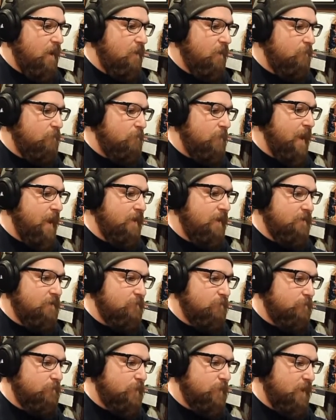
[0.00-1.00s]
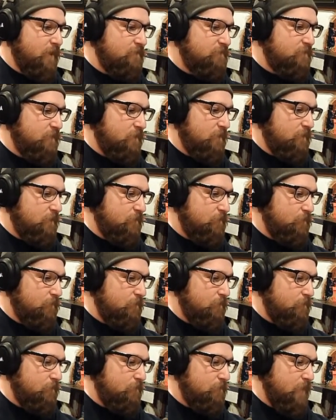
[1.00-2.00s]
Mike, Buzz,
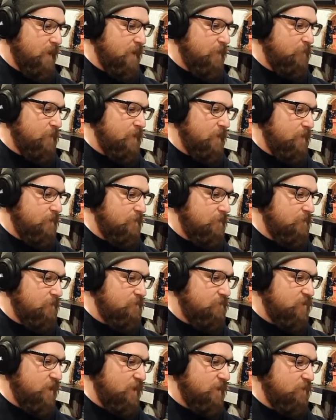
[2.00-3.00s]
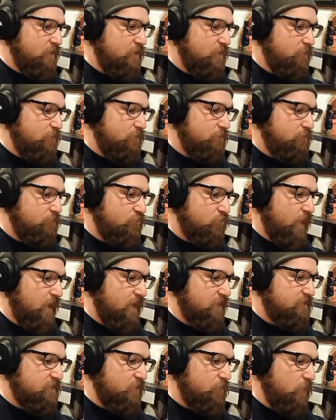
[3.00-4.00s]
Megabit, J Coop,
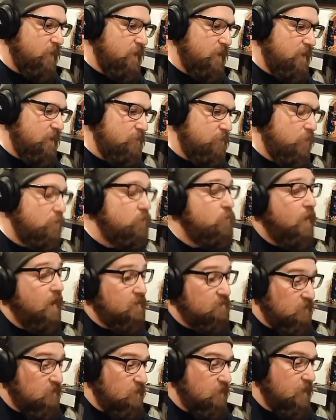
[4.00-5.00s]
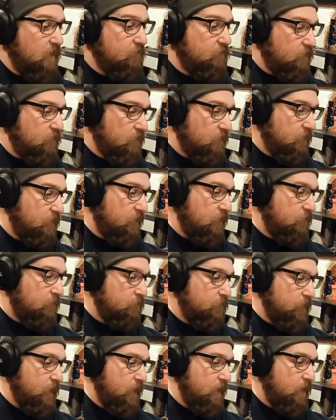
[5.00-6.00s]
Jurassic Weeb, who actually left earlier.
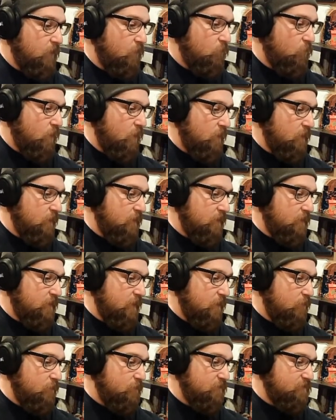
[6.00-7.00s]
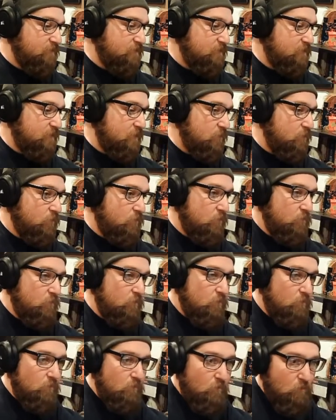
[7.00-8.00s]
Wong,
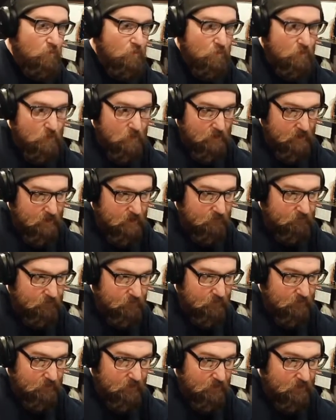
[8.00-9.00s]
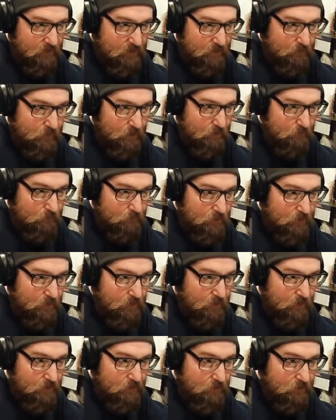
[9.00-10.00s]
Karamasano, and I fucked that name up, but
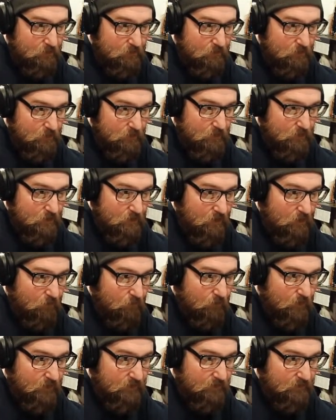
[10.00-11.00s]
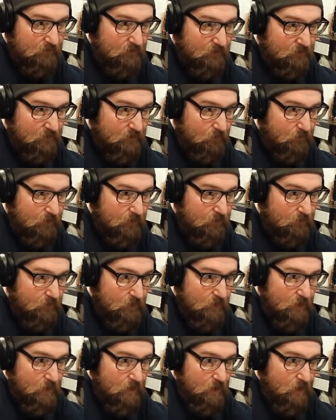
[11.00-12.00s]
I know I'll recognize. There we go.
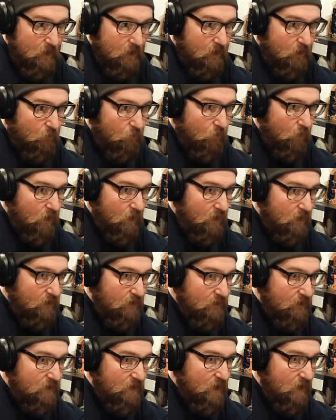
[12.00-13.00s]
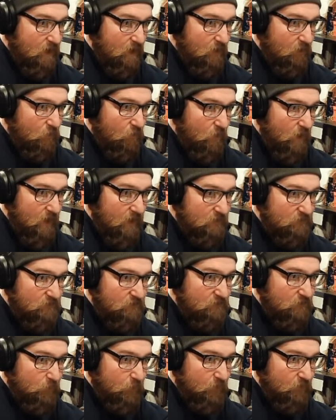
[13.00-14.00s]
Wong, Car Y
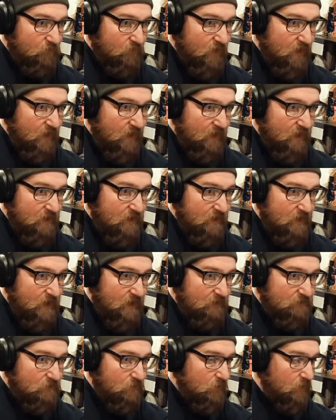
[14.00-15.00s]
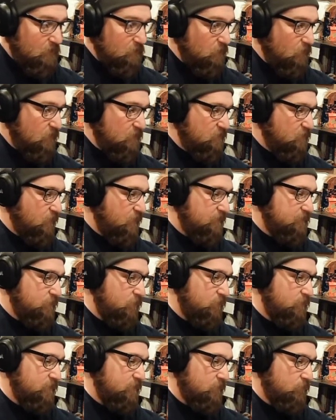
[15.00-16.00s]
Superfan,
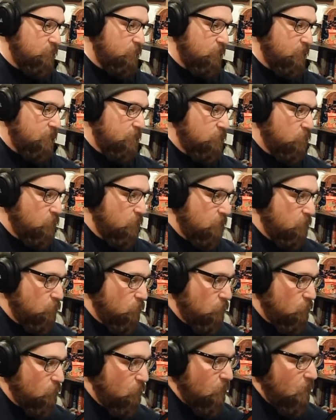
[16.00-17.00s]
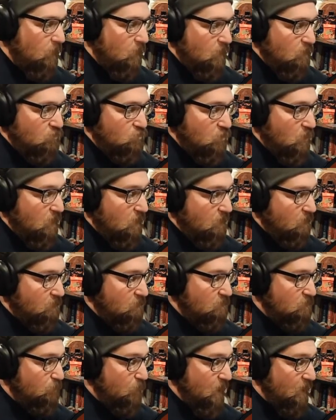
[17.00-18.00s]
XOXOXOXOXOXOXO,
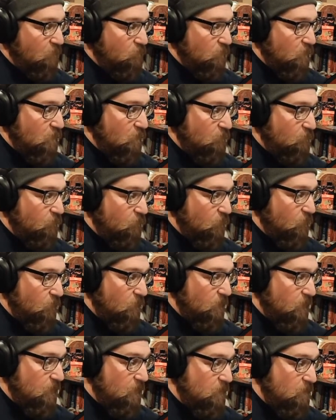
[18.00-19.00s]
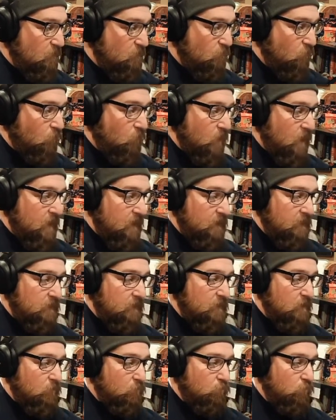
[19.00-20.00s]
Jugs, Patrick O'Floyne,
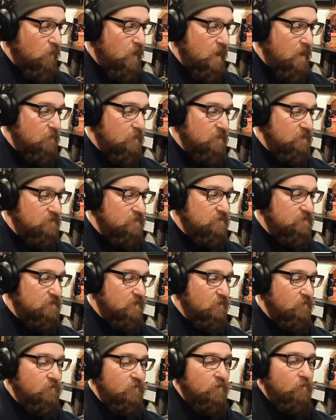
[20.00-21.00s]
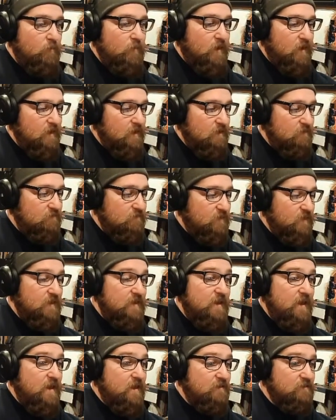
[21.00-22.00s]
Veronica, Robin, Still Nobody,
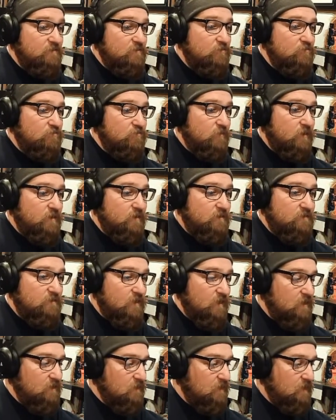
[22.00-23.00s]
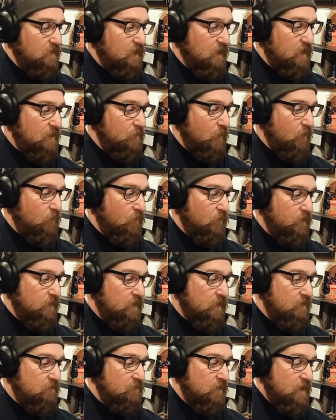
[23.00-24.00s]
VS, who joined us late in the game, I
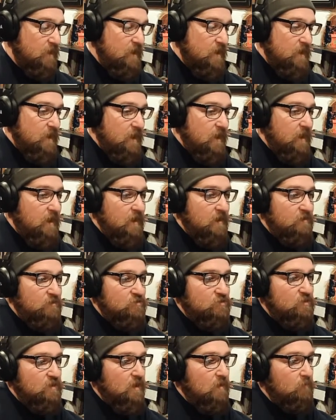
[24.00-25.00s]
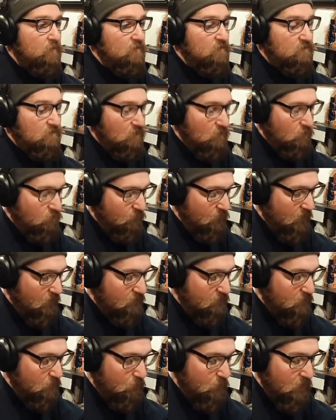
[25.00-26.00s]
believe, and Jamis, who felt
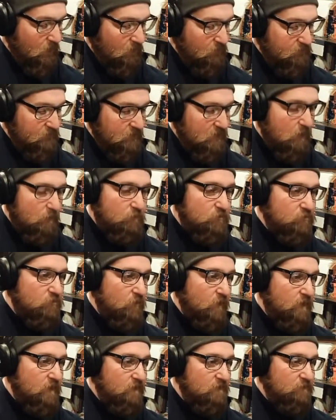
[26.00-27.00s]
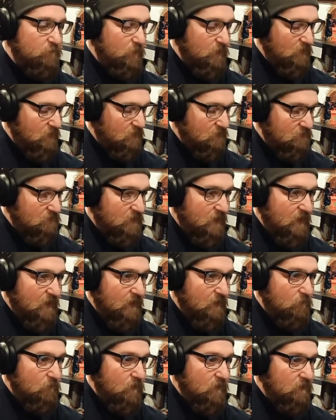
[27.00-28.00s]
compelled to come join us because
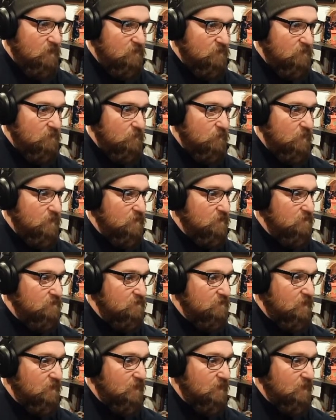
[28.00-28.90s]
I went into his.